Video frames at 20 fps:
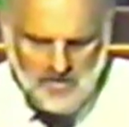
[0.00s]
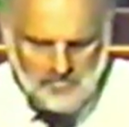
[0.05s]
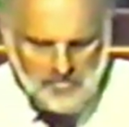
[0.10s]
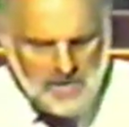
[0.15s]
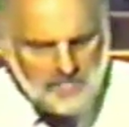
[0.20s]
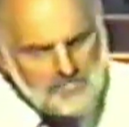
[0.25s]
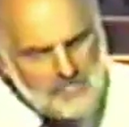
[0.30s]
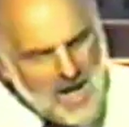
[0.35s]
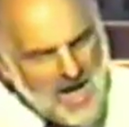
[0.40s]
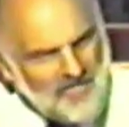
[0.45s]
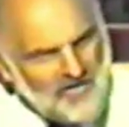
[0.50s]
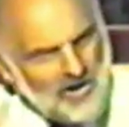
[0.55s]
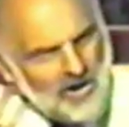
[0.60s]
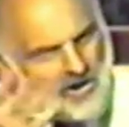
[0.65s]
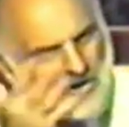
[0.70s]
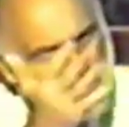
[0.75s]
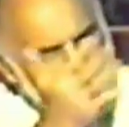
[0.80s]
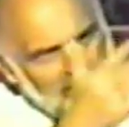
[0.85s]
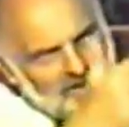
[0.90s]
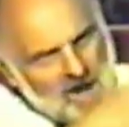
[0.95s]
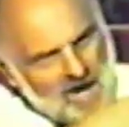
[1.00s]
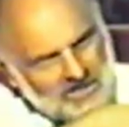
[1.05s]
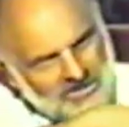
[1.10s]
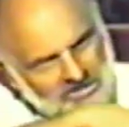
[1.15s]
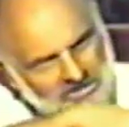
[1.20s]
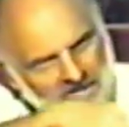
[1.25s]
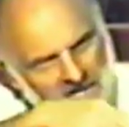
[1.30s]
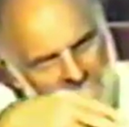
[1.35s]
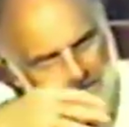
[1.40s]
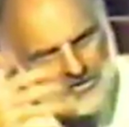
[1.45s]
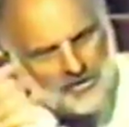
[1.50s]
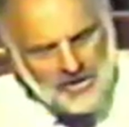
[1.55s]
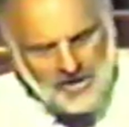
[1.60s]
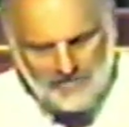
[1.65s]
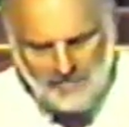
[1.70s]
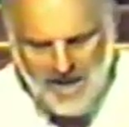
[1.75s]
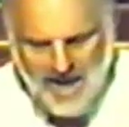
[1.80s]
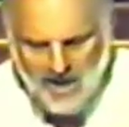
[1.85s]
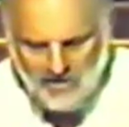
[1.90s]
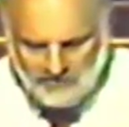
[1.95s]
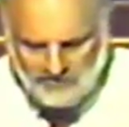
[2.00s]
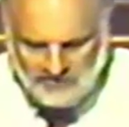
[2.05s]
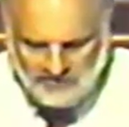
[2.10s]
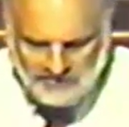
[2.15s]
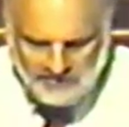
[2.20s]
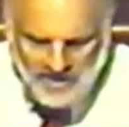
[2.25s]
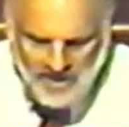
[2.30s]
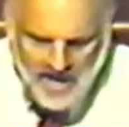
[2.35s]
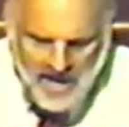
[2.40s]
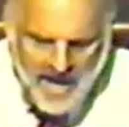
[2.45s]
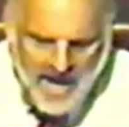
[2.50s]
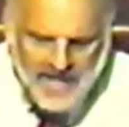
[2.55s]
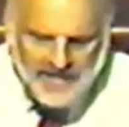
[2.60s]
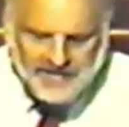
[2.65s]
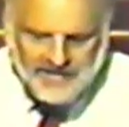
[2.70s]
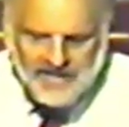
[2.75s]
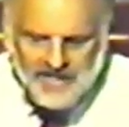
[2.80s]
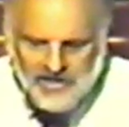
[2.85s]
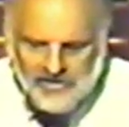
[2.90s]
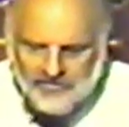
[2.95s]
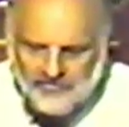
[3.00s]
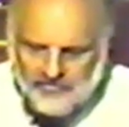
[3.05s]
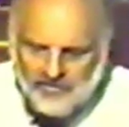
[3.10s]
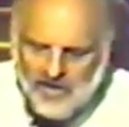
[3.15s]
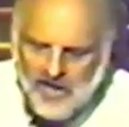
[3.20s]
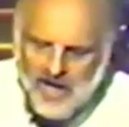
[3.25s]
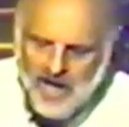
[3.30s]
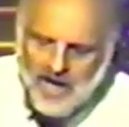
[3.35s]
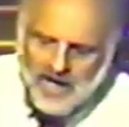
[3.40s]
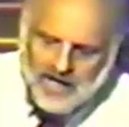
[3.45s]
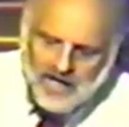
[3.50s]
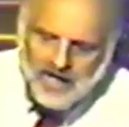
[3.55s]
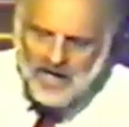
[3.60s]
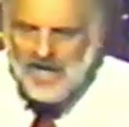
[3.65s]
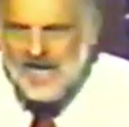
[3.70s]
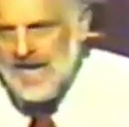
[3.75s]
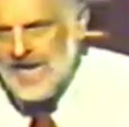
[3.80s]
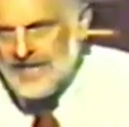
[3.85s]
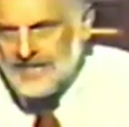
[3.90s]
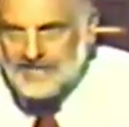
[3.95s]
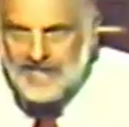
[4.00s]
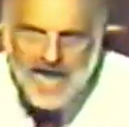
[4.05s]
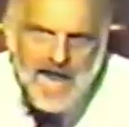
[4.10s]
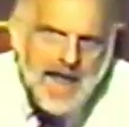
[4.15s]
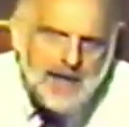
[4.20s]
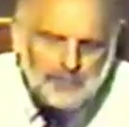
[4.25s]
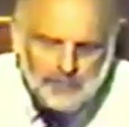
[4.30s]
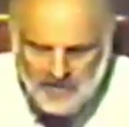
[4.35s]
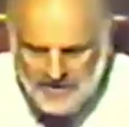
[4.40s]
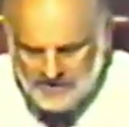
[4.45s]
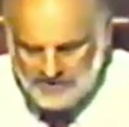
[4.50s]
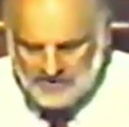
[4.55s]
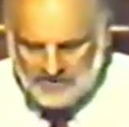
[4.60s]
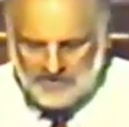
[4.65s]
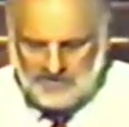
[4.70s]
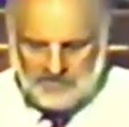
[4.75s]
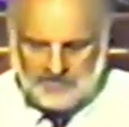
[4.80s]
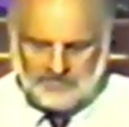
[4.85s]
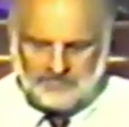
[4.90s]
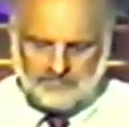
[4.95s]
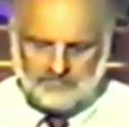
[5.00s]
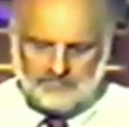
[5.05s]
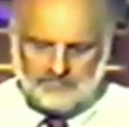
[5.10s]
but mother did not stand on a mountain and give clay tablets.